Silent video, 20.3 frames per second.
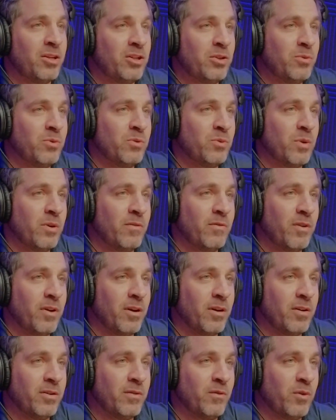She was one of
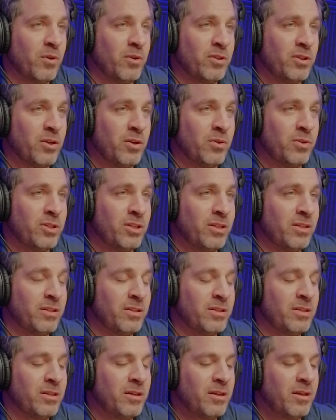our divorce
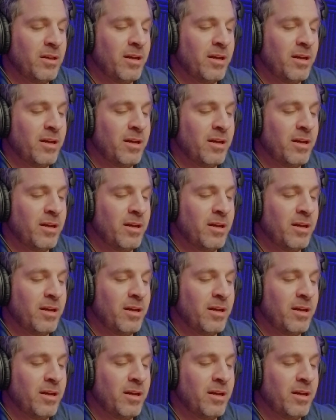coaches